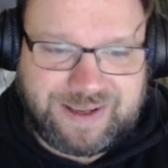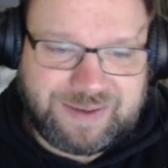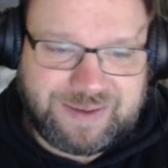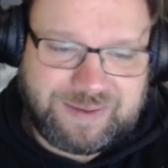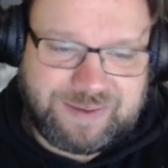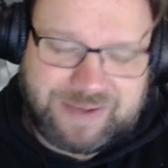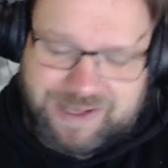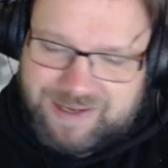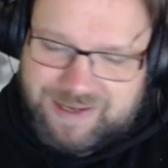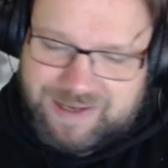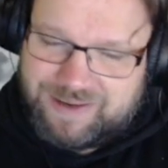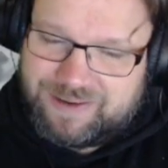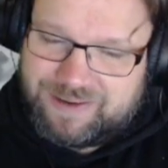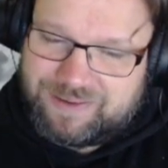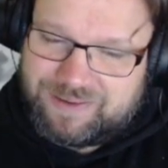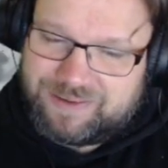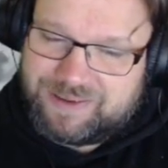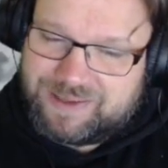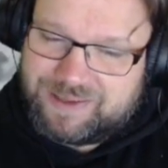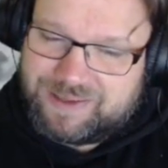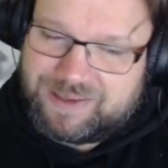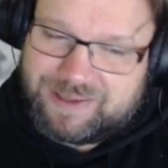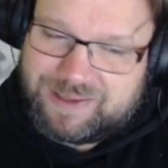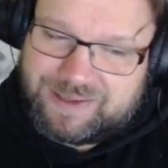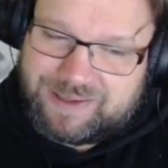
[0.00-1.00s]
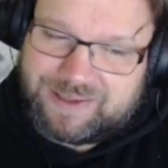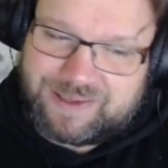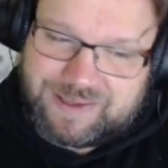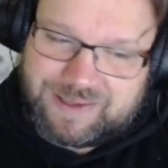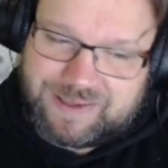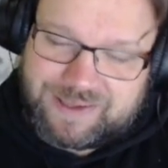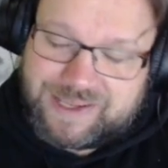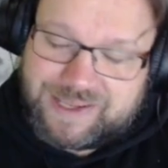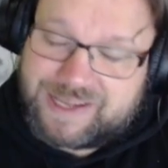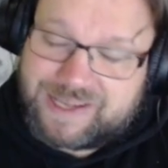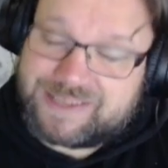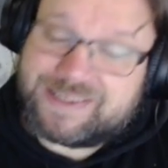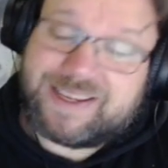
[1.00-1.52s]
Then
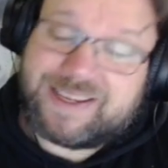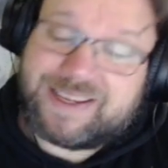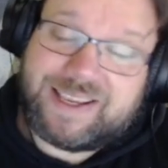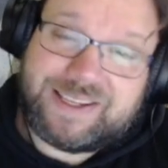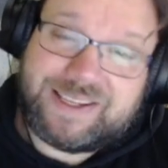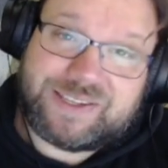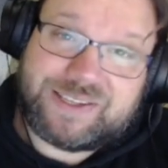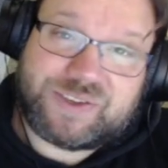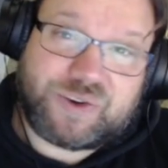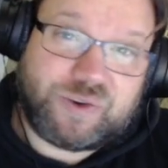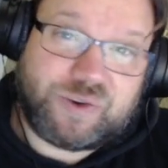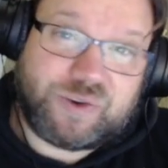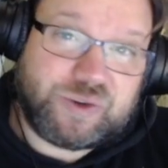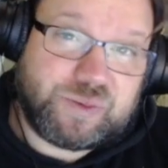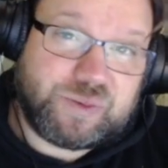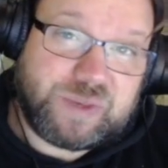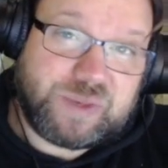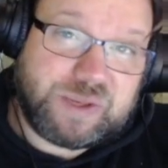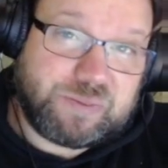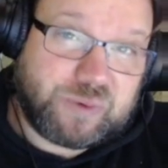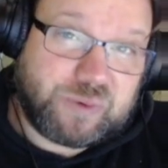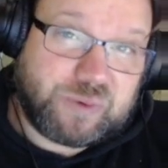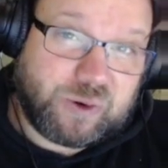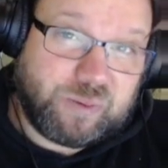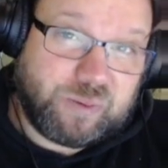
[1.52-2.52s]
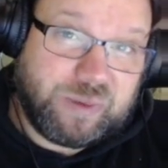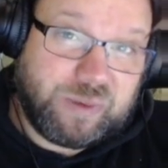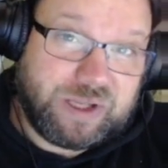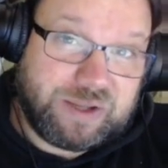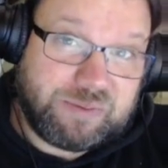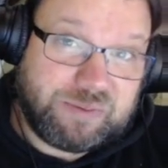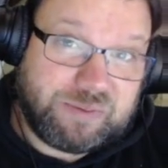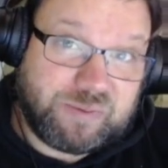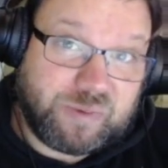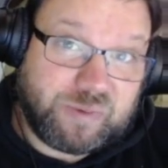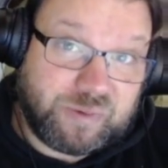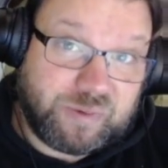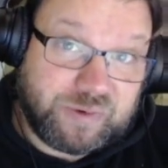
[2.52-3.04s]
task 8 is going to be probably the
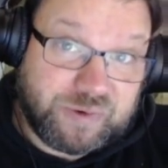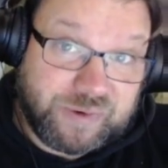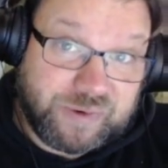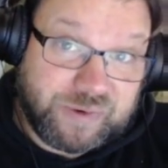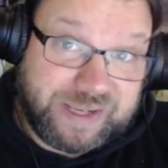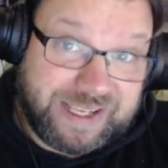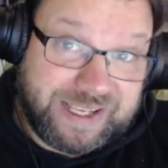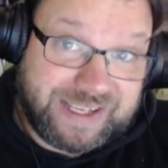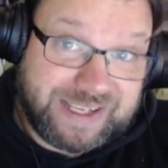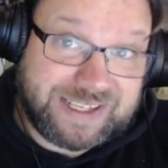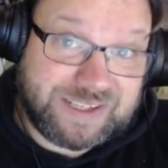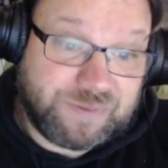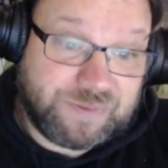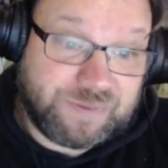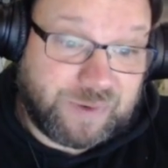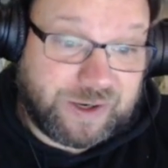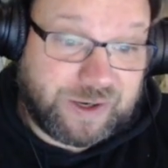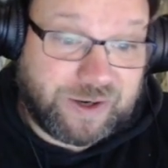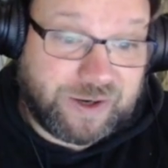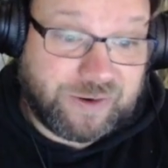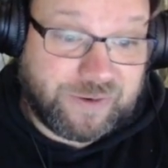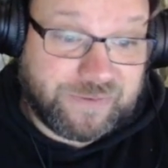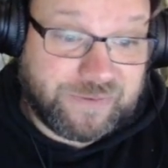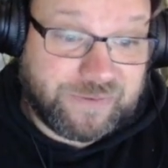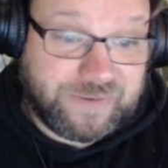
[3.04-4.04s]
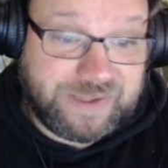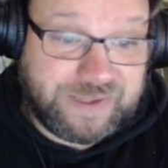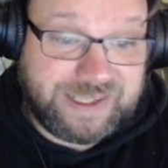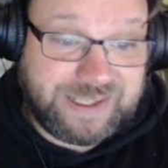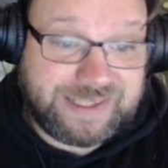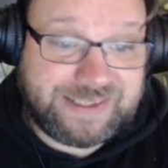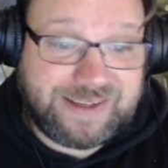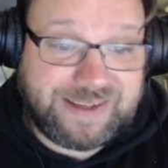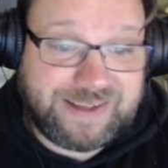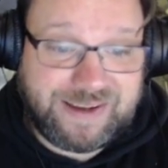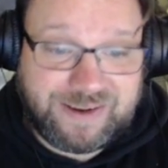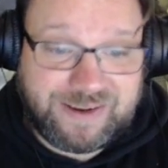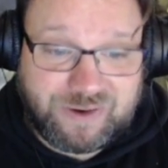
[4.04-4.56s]
trickiest one out of
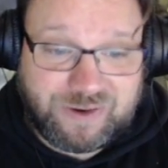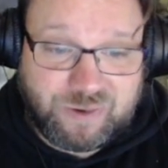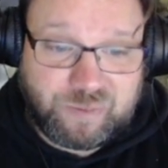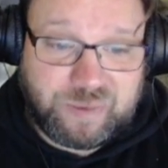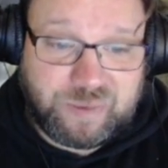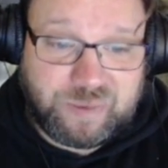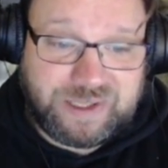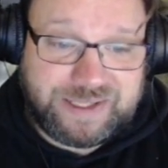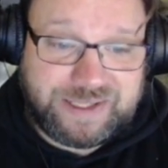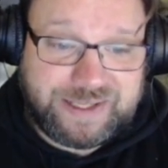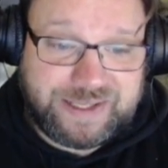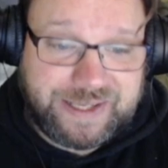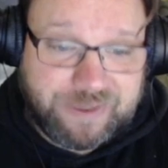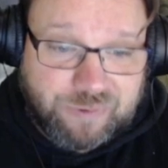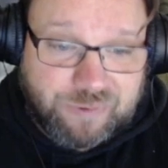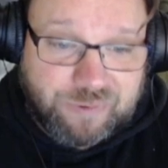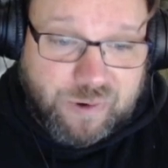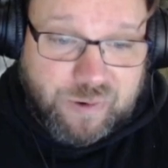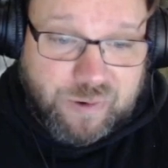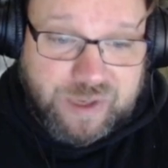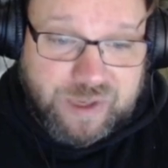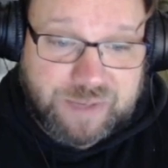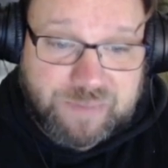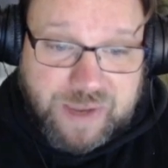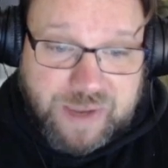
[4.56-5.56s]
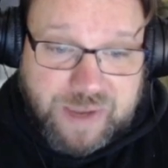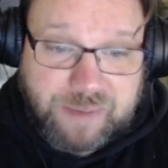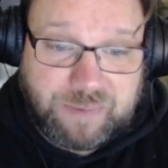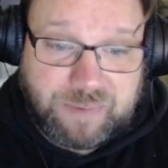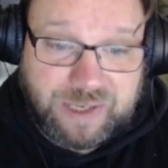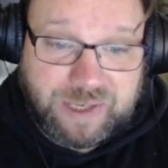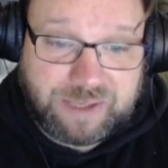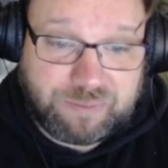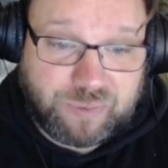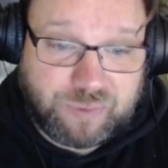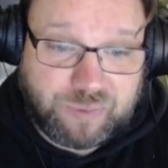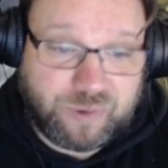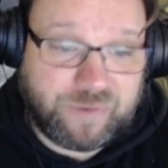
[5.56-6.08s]
these. Complete heroic
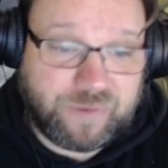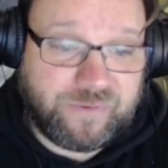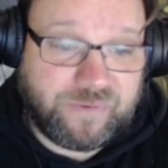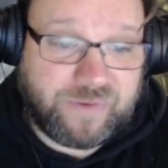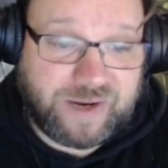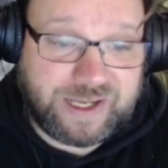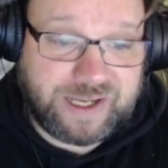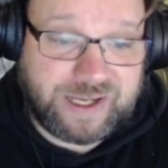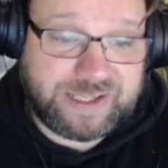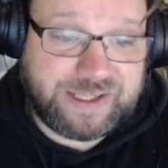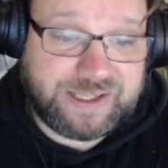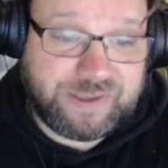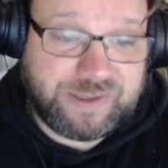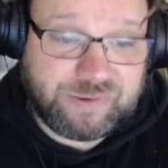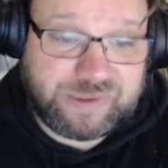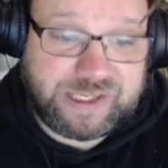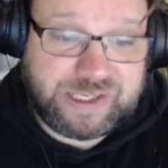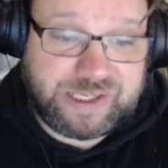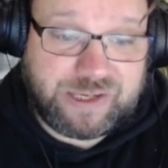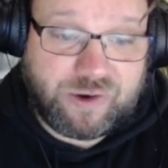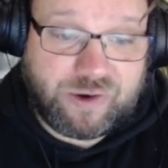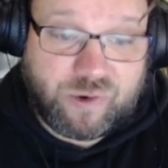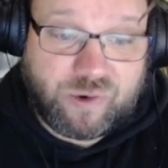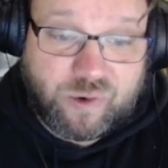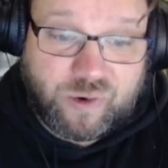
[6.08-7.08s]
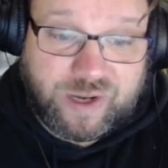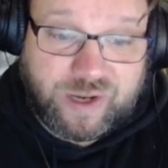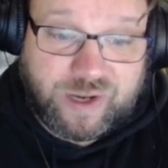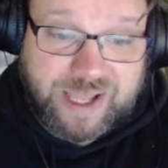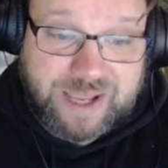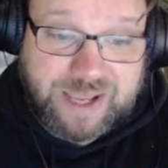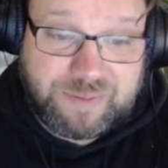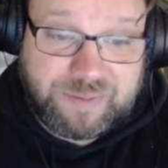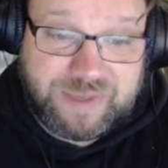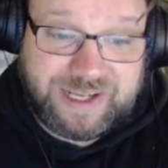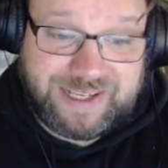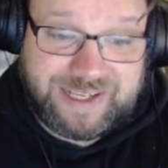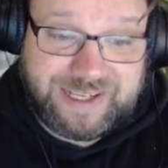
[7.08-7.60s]
Babbling Book fight using all
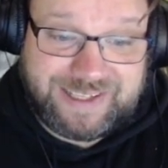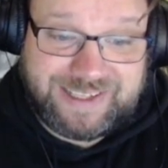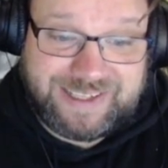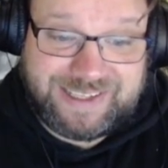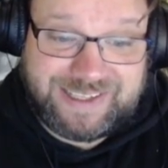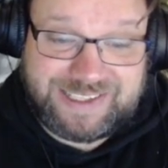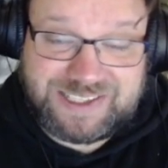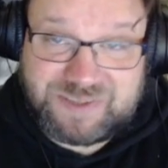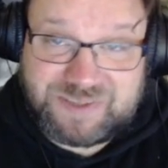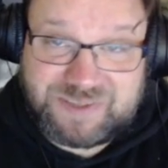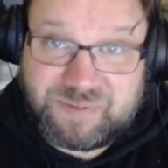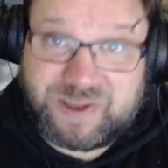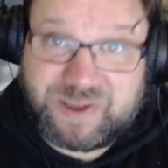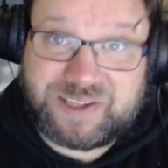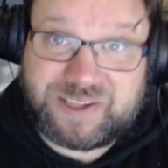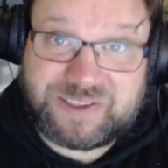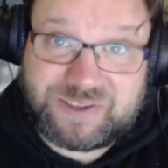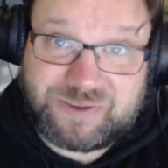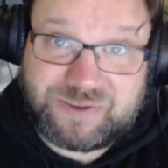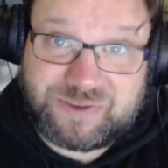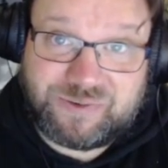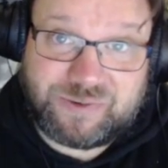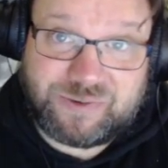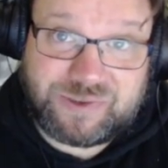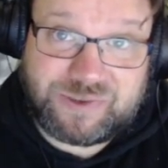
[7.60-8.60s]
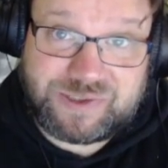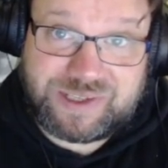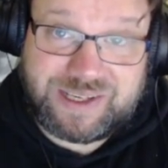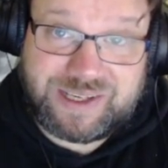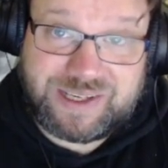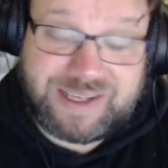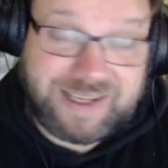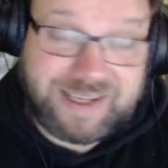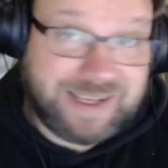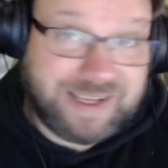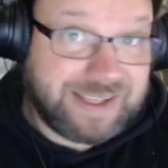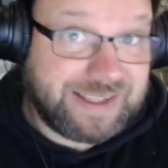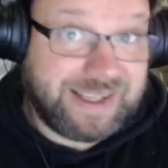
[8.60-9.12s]
abilities spell schools.
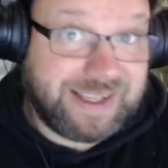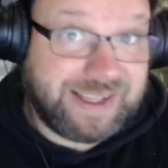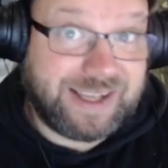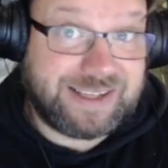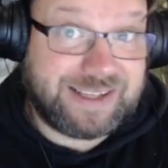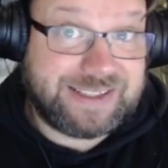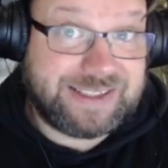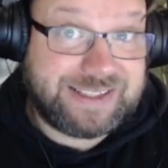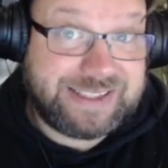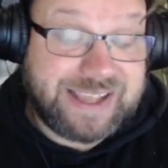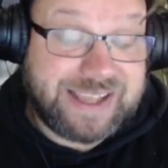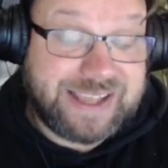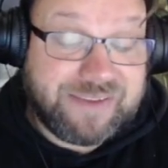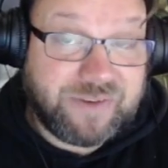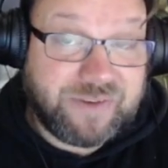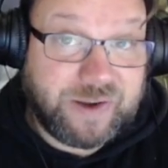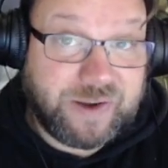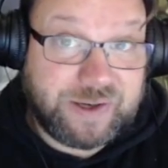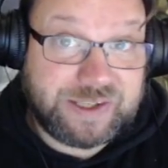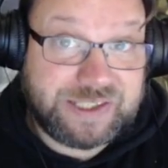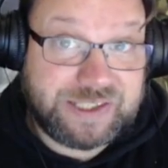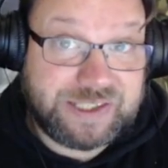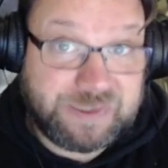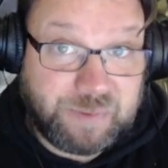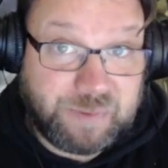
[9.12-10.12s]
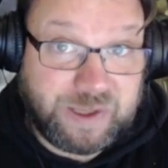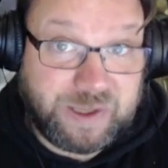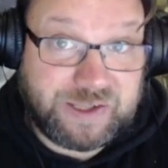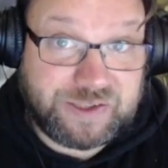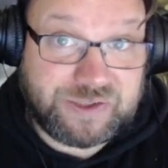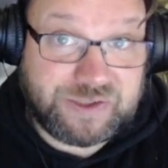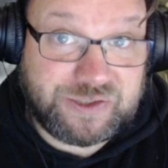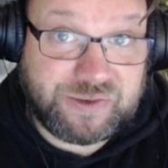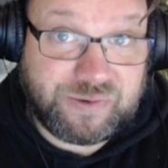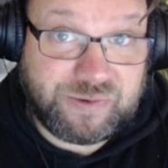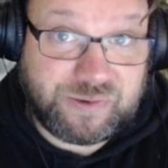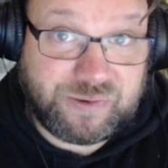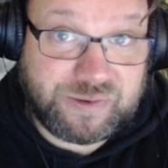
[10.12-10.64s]
There are 7 spell
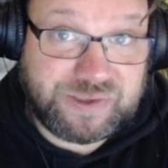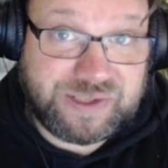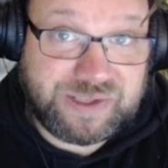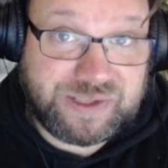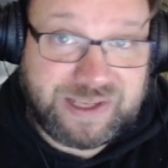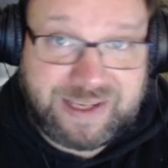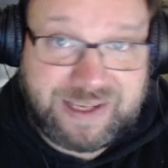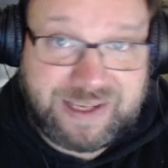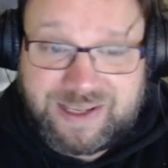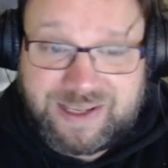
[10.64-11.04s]
schools.